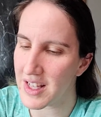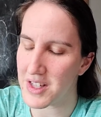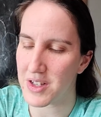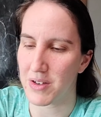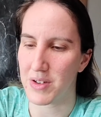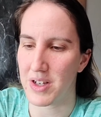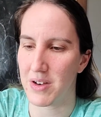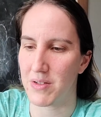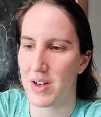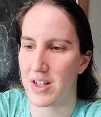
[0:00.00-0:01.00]
And so, you
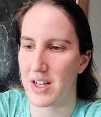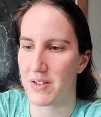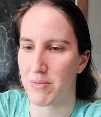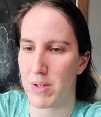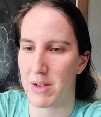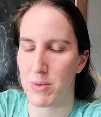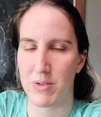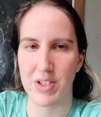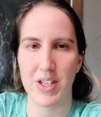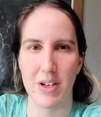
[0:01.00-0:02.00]
know, a lot of my more
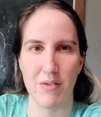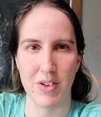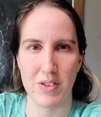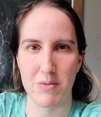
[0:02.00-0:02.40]
recent interviews